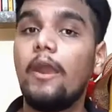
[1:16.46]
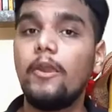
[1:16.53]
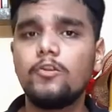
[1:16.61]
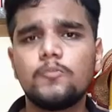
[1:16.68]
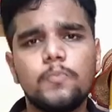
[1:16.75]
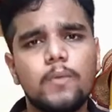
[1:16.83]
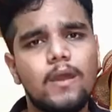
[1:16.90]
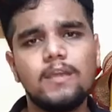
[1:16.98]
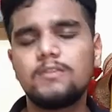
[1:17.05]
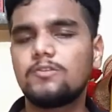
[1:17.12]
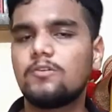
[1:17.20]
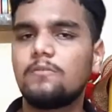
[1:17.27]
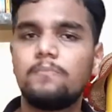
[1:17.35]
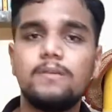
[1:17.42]
enterprise
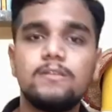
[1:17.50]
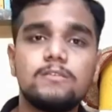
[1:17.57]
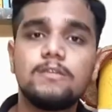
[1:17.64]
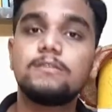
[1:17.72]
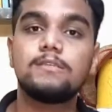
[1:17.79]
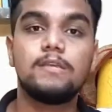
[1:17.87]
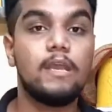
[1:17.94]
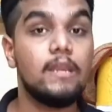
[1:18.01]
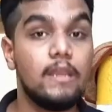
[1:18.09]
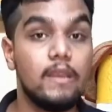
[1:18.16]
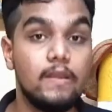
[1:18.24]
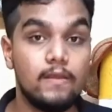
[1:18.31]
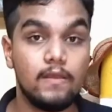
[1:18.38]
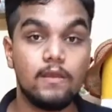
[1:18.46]
or business in
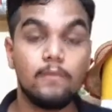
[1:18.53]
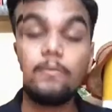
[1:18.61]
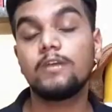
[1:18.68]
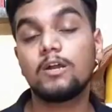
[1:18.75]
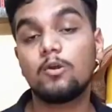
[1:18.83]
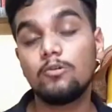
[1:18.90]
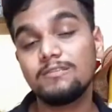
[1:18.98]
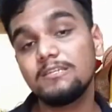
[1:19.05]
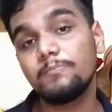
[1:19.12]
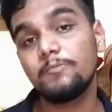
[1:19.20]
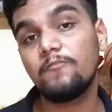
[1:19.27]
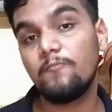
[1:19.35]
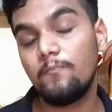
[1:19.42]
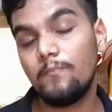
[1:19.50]
India. The concept
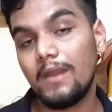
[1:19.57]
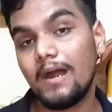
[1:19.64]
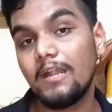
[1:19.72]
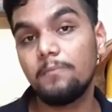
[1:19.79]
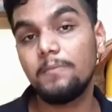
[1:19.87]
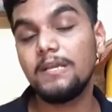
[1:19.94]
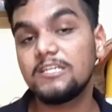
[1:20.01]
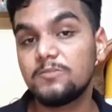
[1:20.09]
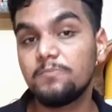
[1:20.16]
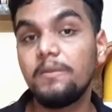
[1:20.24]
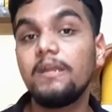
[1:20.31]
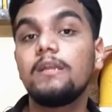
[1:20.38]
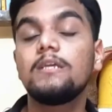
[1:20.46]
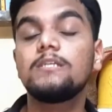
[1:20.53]
of plant-based
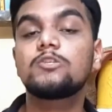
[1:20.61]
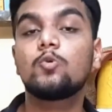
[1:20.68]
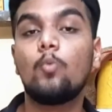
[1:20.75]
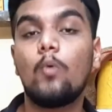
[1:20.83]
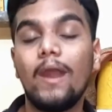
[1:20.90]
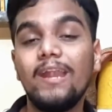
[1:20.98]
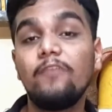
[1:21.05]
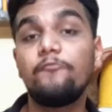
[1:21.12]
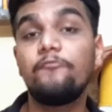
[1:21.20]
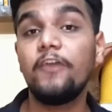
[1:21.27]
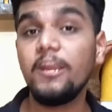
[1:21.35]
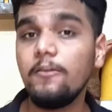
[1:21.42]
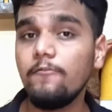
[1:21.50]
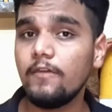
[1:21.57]
meat is quite
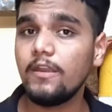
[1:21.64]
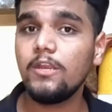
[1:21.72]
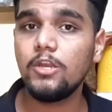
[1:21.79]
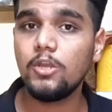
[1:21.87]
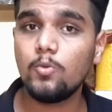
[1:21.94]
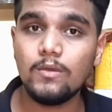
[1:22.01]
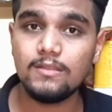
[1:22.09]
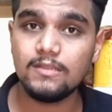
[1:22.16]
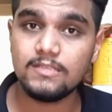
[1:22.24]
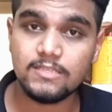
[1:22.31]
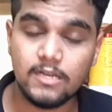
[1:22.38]
very new in this